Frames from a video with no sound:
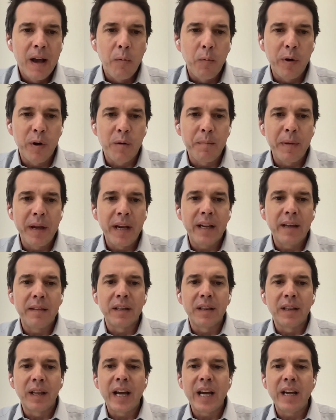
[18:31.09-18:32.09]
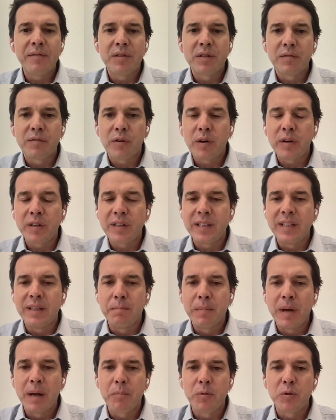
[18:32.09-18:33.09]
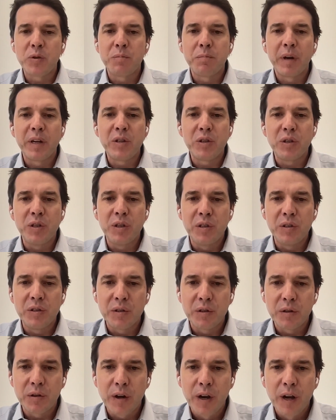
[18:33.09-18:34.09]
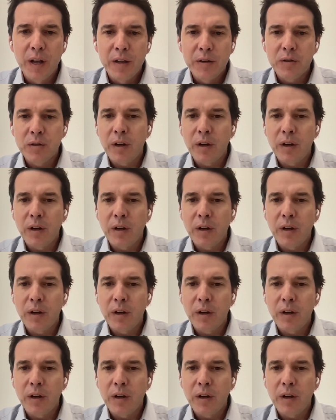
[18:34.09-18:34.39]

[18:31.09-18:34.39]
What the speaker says: We are making the lives of our team members much easier.